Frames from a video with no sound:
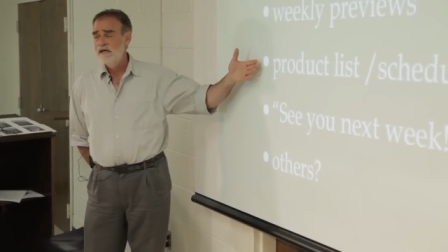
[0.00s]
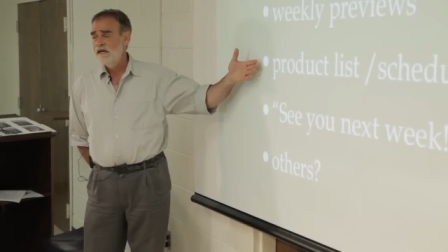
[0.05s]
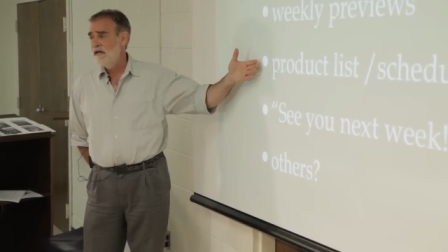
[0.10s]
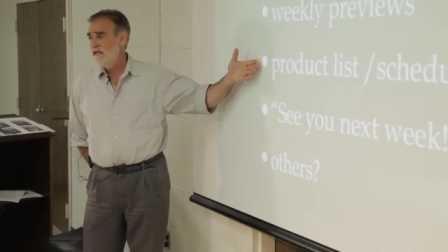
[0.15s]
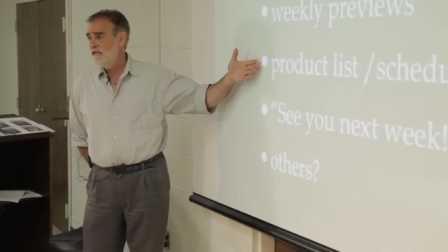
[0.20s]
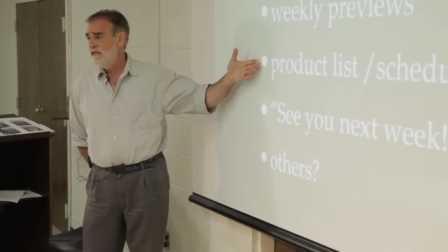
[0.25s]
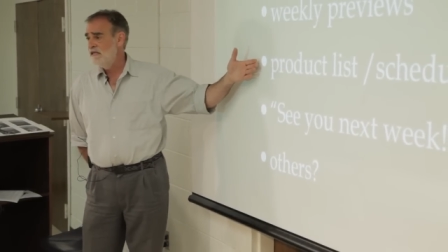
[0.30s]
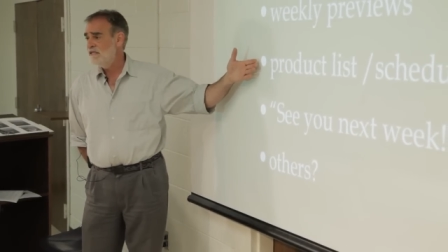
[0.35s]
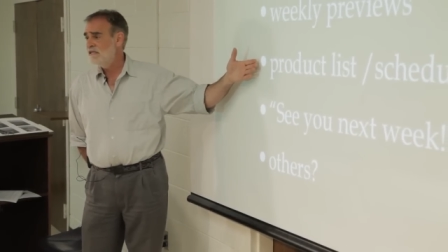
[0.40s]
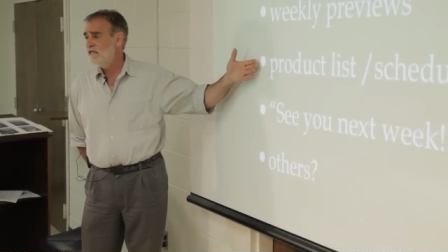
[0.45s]
a
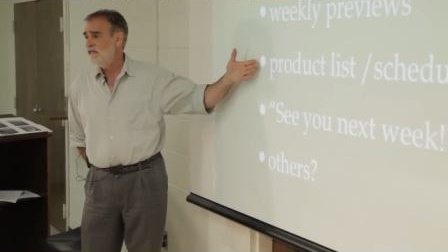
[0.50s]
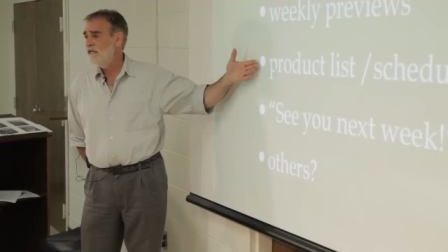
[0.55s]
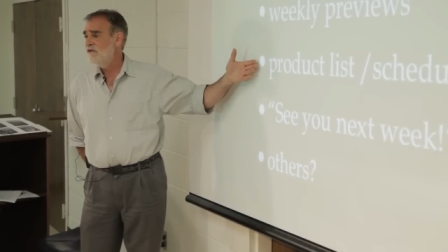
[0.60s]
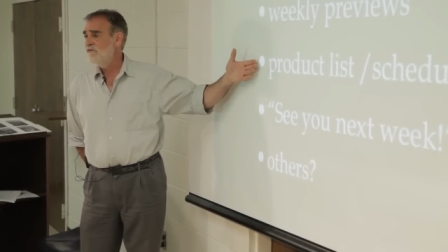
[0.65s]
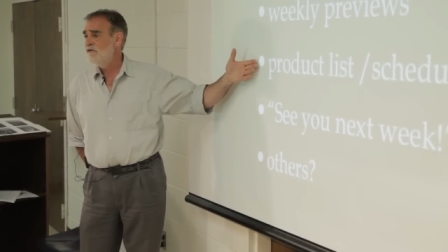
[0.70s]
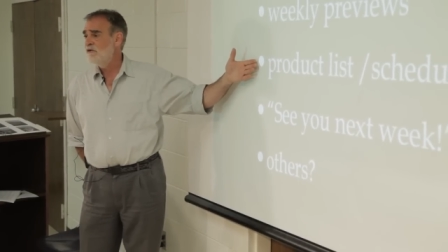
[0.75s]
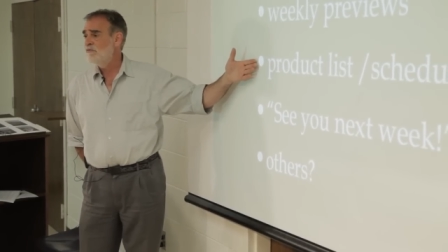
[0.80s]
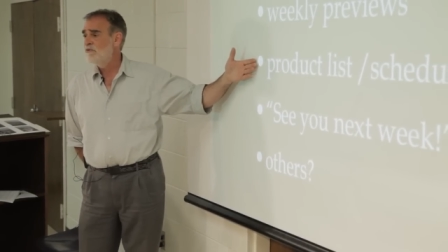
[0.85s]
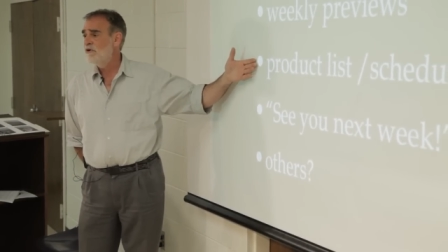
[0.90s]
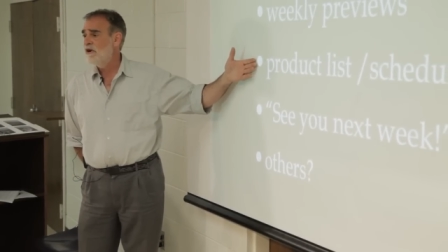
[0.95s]
listing
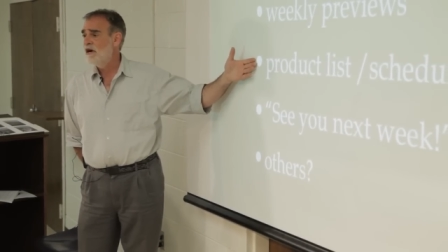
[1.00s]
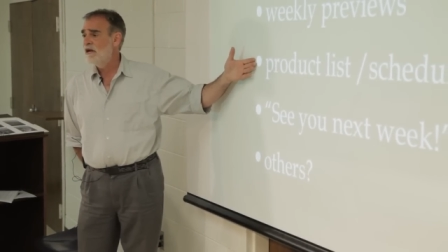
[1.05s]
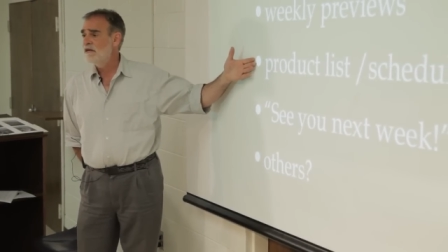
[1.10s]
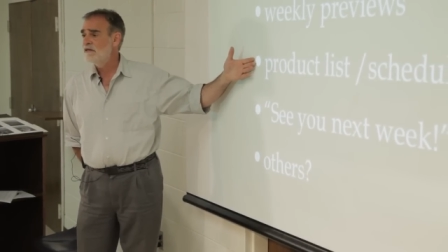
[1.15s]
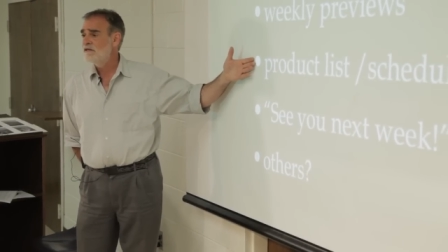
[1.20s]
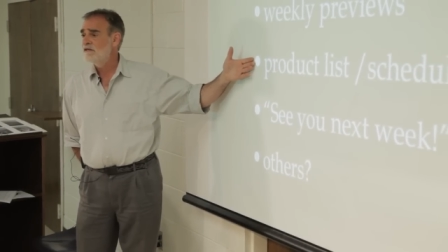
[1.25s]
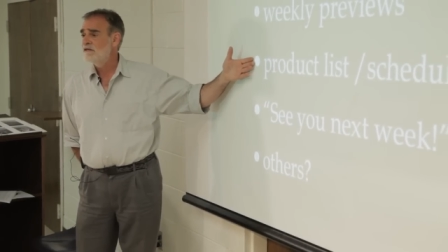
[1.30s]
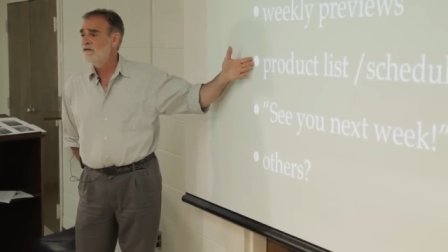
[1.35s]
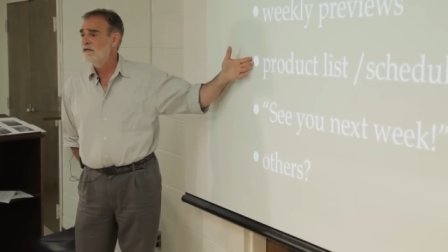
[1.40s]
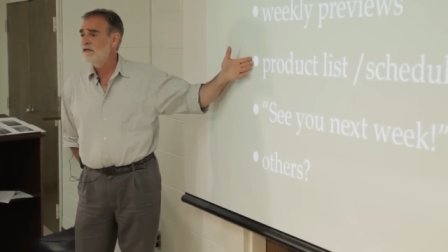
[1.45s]
of your
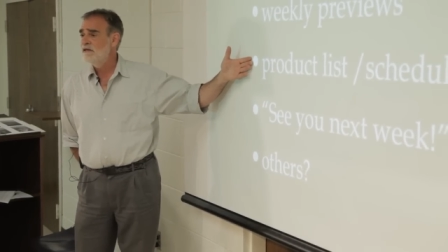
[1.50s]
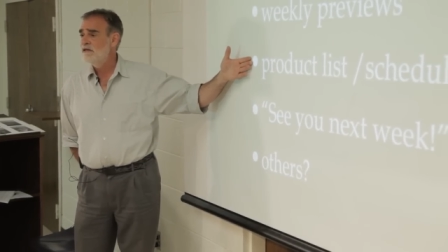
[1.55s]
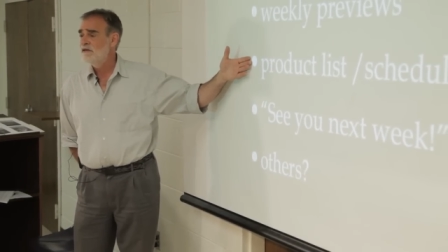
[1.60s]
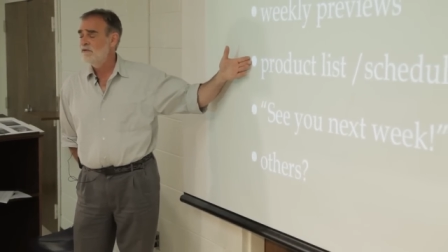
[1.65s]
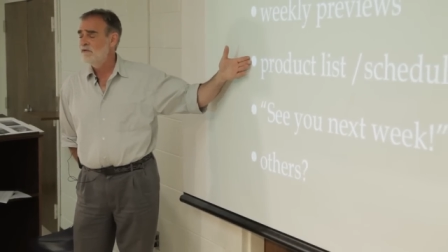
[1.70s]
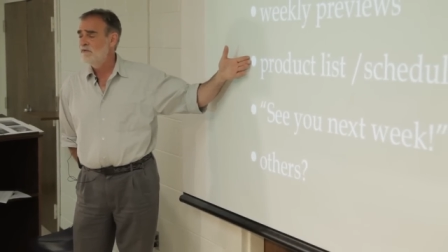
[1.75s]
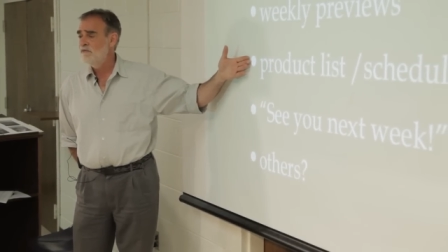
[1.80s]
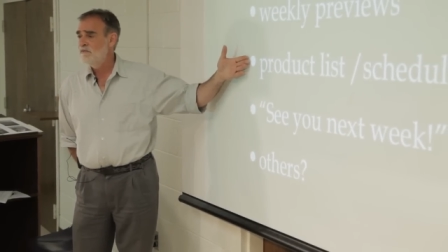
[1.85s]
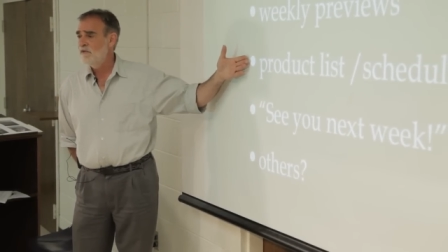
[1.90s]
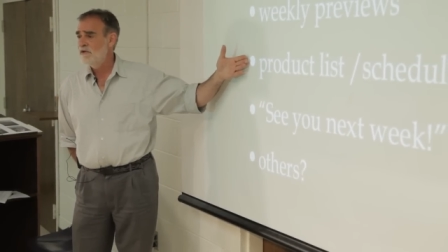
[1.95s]
product and,
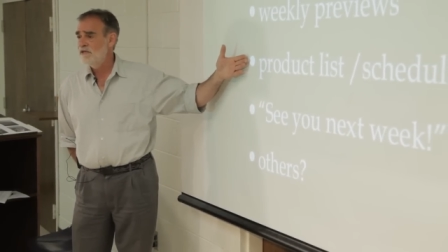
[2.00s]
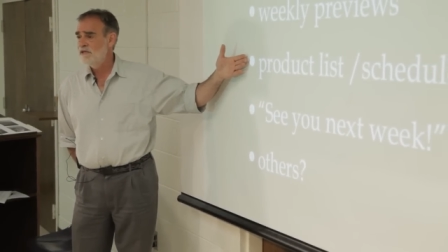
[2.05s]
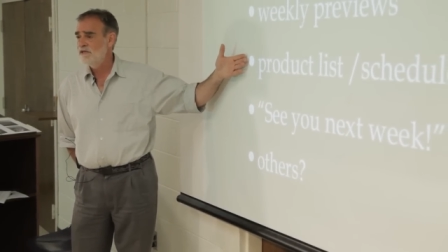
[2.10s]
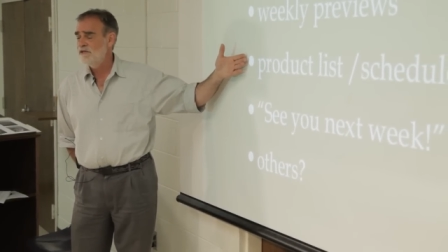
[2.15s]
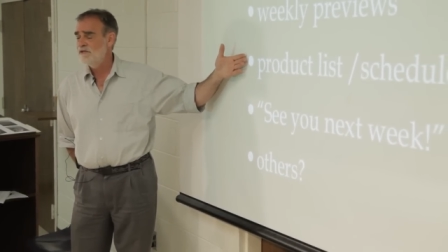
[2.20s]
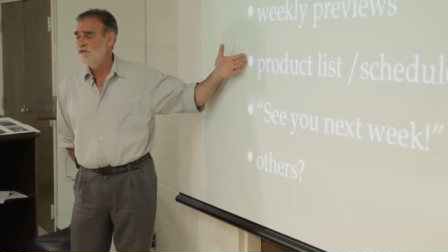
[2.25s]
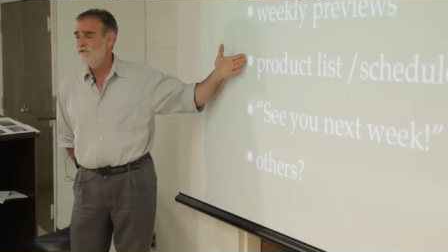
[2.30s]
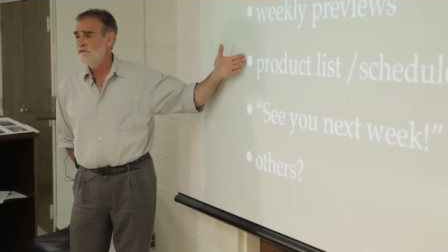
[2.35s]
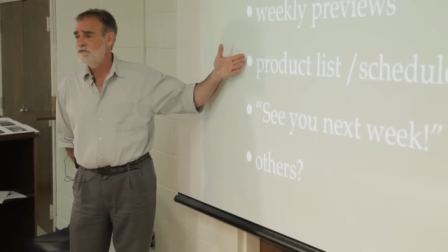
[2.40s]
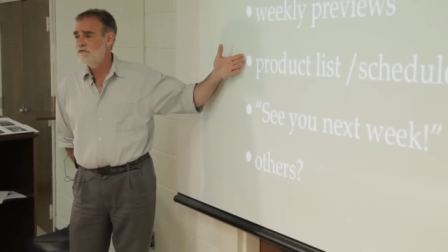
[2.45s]
and what
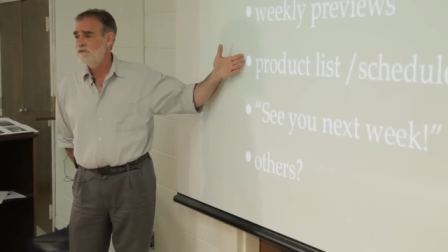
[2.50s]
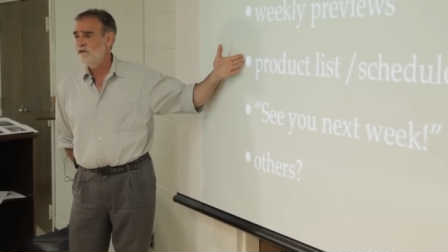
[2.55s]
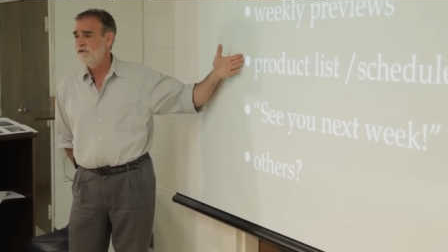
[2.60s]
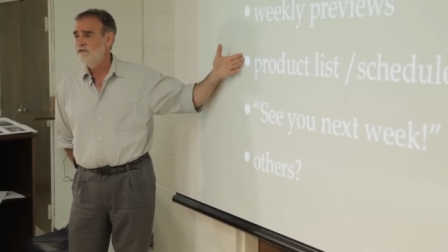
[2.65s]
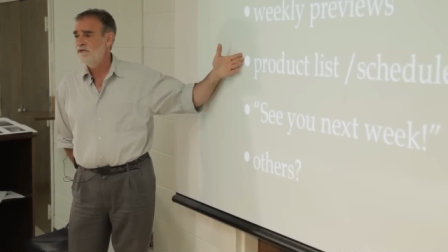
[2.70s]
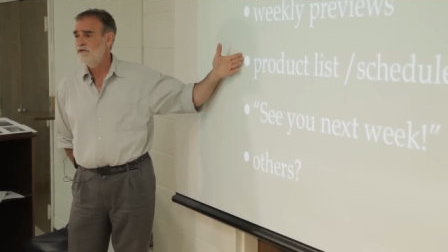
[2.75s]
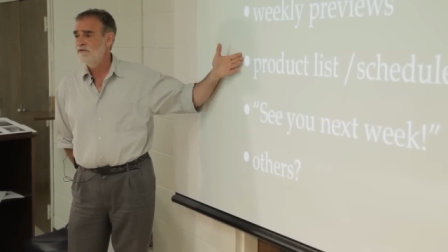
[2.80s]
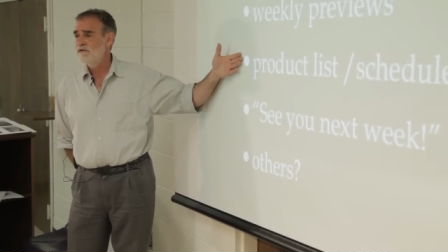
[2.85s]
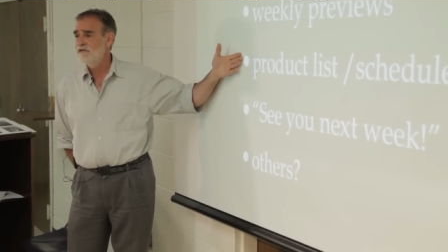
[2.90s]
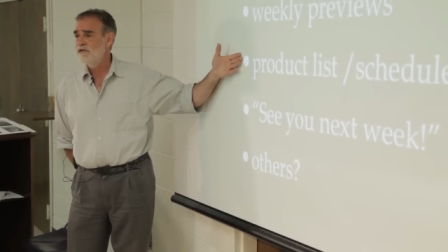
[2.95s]
this is referring to,